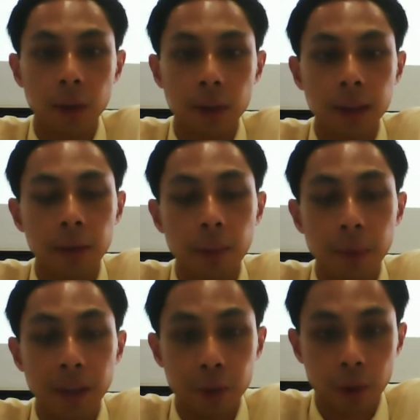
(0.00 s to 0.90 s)
shower
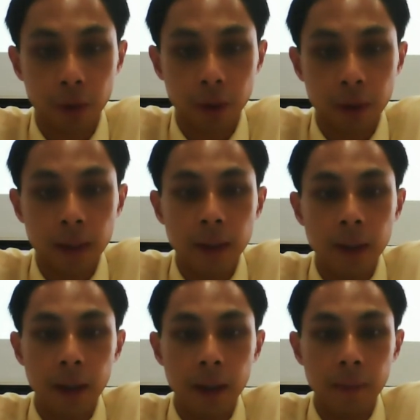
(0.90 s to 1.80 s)
being too hot.
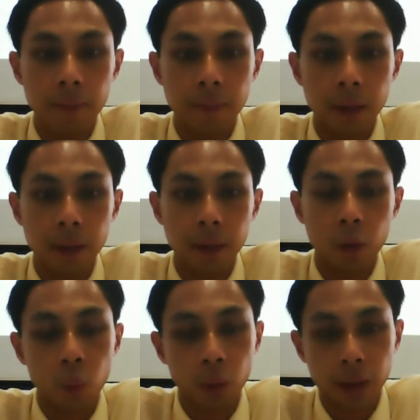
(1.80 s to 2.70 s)

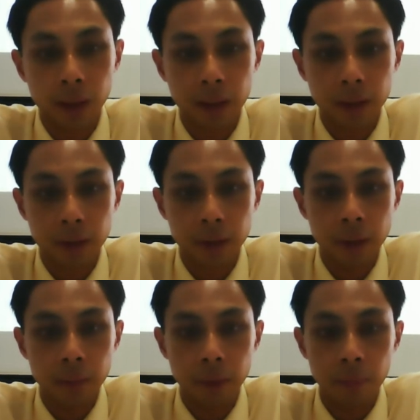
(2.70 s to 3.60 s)
Cool water tend to
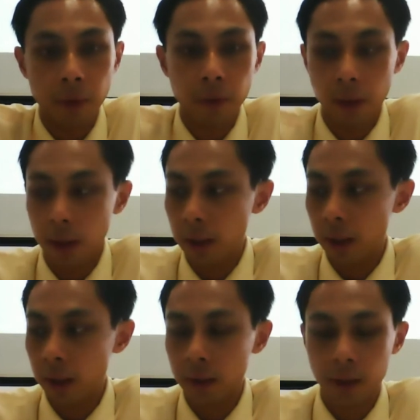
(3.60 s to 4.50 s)
be
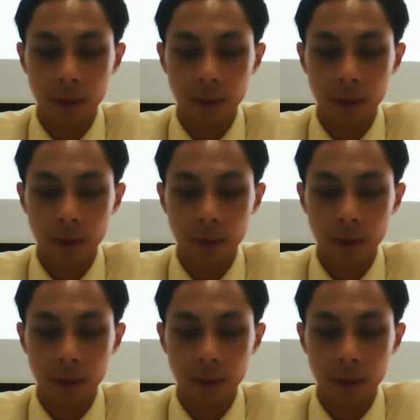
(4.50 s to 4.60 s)
more